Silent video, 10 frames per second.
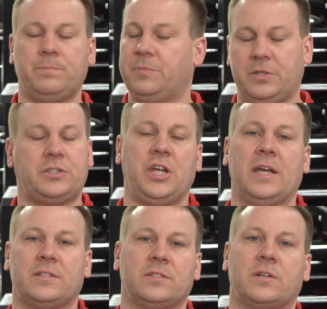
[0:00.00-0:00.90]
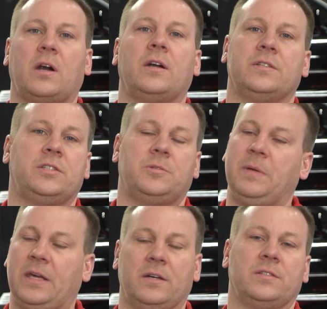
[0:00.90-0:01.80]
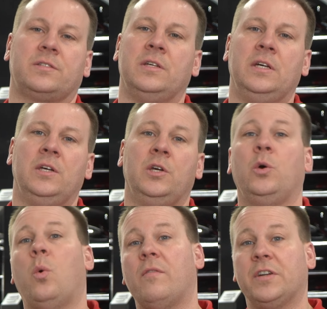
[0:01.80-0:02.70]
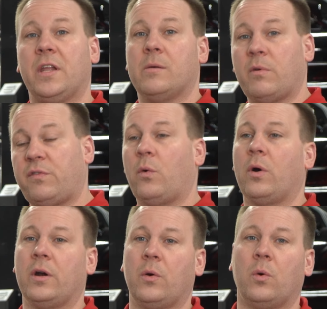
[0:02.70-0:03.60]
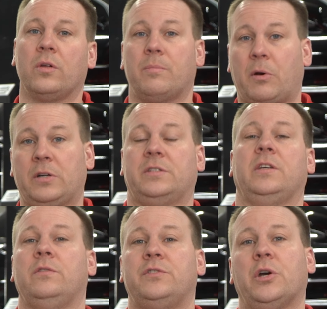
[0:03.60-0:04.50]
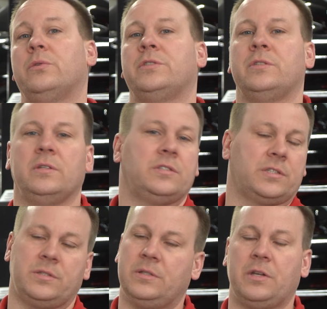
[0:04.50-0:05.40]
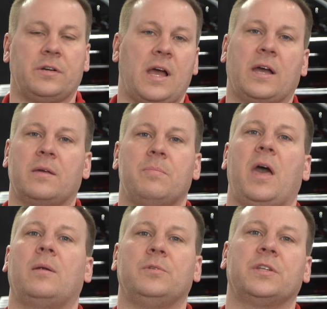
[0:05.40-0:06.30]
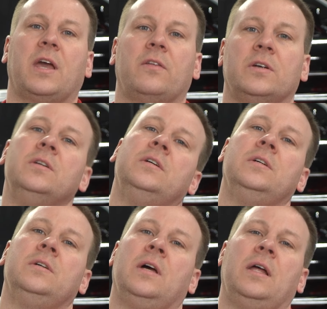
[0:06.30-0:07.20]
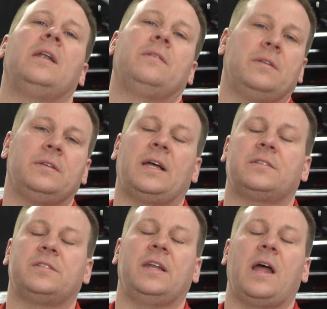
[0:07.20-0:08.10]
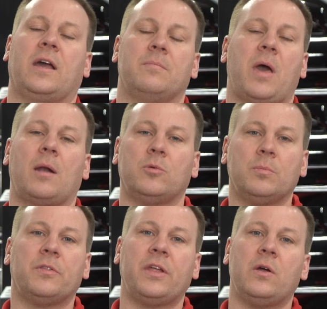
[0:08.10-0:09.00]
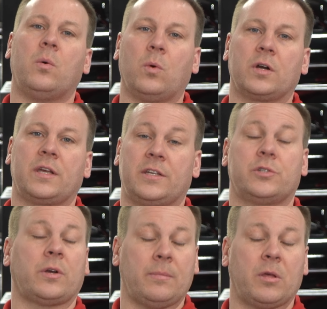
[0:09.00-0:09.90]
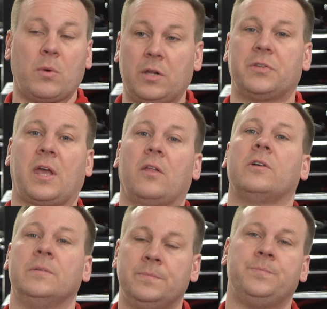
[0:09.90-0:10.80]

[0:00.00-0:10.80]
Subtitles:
the chances are it's just because whoever did it before, or the parts that you've chosen, just they're not compatible together. And not to say not compatible, but they don't work extremely well together.